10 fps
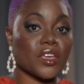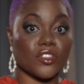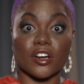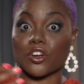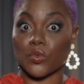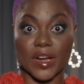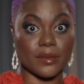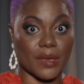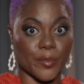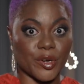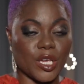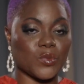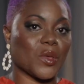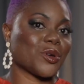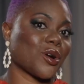there are great memories,
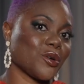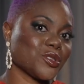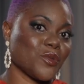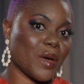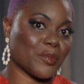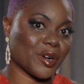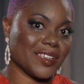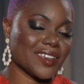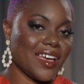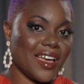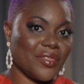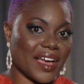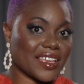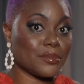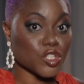but there are also memories
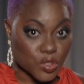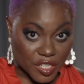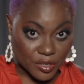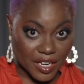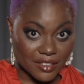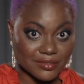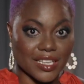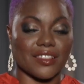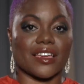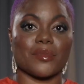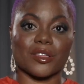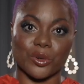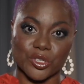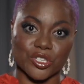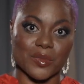that can be triggering and that can be a
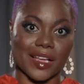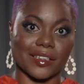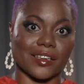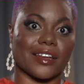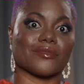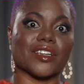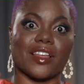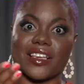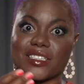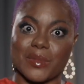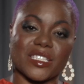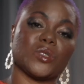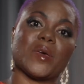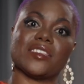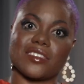little traumatic. And I realized my
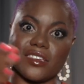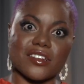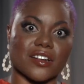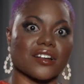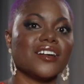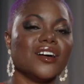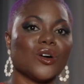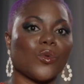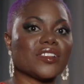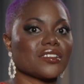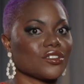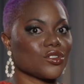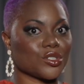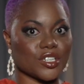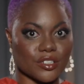space here was a little
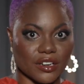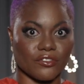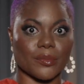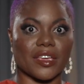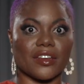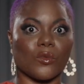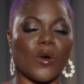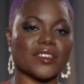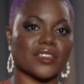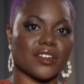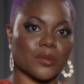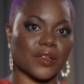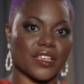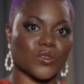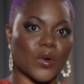triggering for me, and it wasn't in a
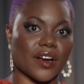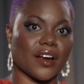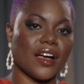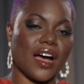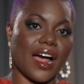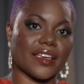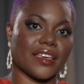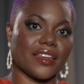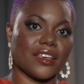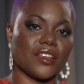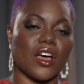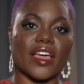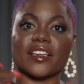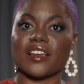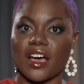place where I could
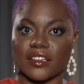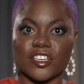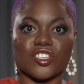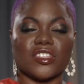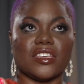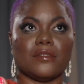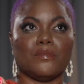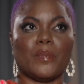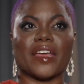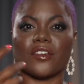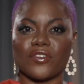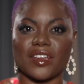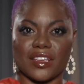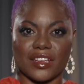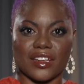acknowledge the benefit
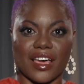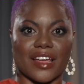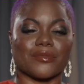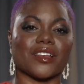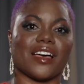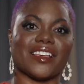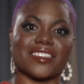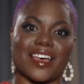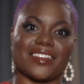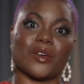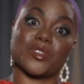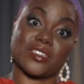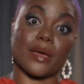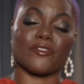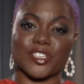in it. I realized that it was
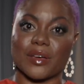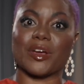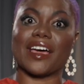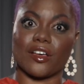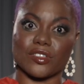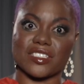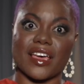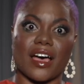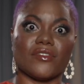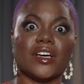time for someone else to have